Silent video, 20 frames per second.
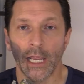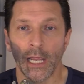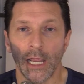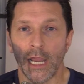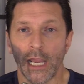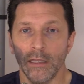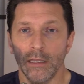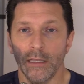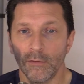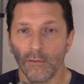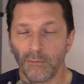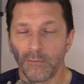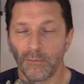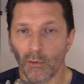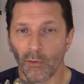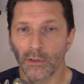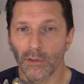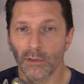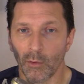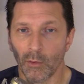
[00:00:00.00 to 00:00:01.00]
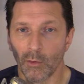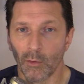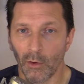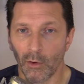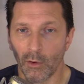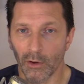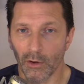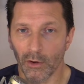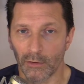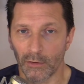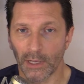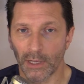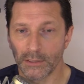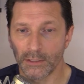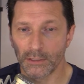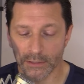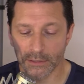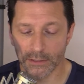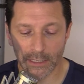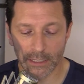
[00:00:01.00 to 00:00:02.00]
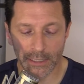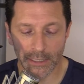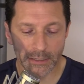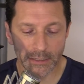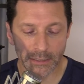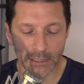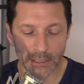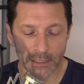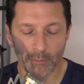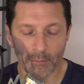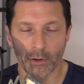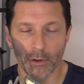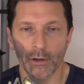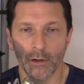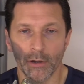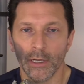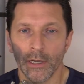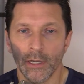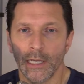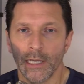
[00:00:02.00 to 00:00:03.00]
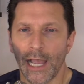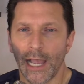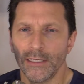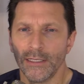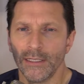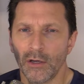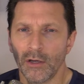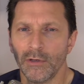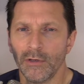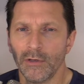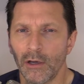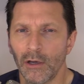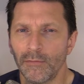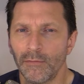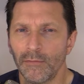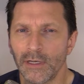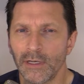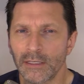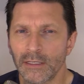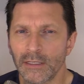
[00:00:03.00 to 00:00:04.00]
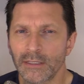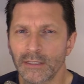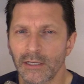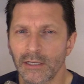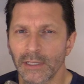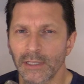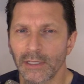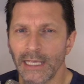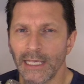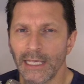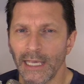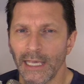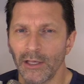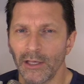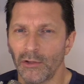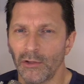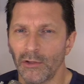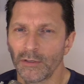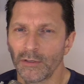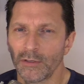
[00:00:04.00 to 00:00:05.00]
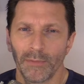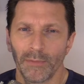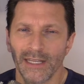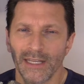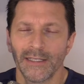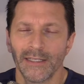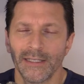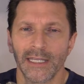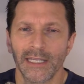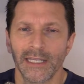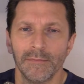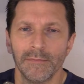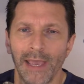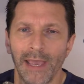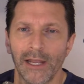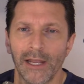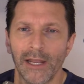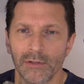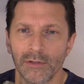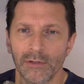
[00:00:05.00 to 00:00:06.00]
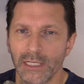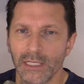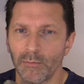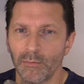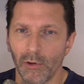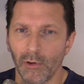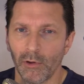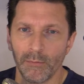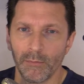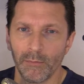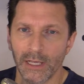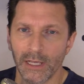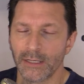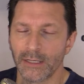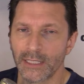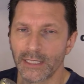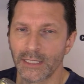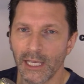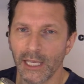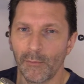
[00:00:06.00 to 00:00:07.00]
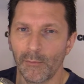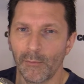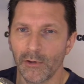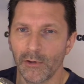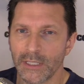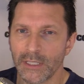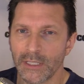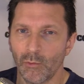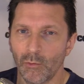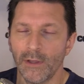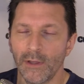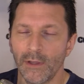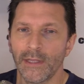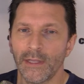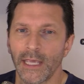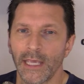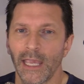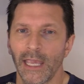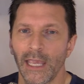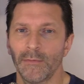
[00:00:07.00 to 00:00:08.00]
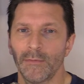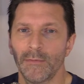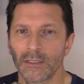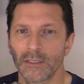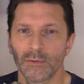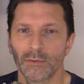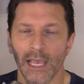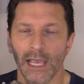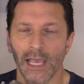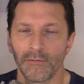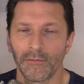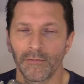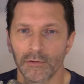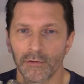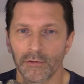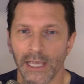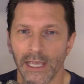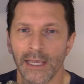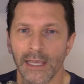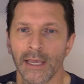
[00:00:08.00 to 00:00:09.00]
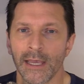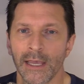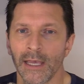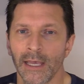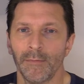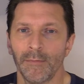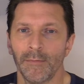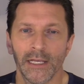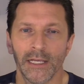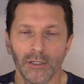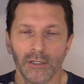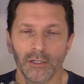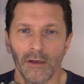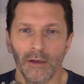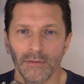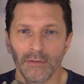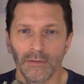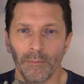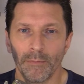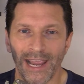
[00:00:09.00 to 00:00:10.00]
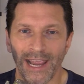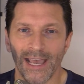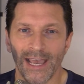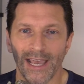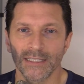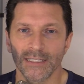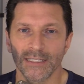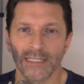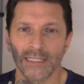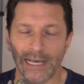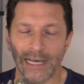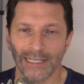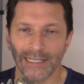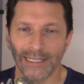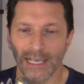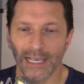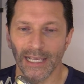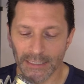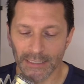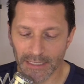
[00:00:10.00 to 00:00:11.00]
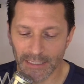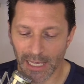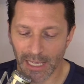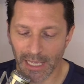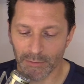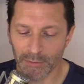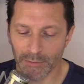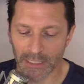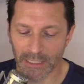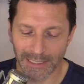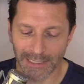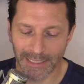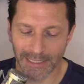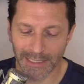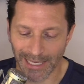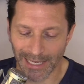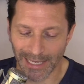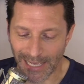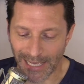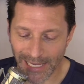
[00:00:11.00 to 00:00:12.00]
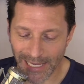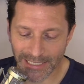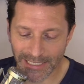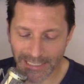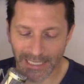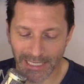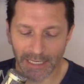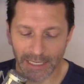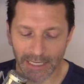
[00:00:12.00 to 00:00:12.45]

In the fourth quarter, I took down this number. I don't know if it necessarily held, but it didn't matter at this point because the Cowboys had won the game. This was after they picked off the pass on Casey Thompson to ice it.